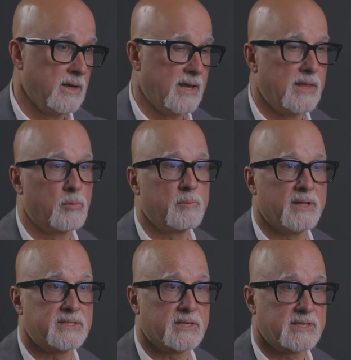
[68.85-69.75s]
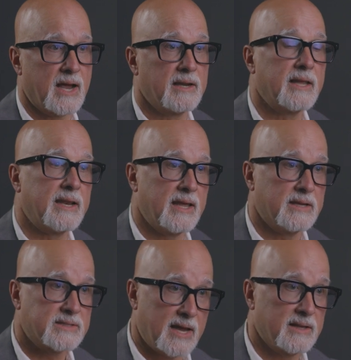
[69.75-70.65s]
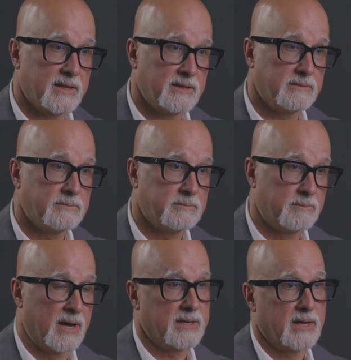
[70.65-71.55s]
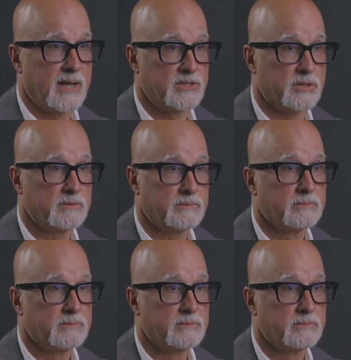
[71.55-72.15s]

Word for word: and then we place a silane, silane bonding agent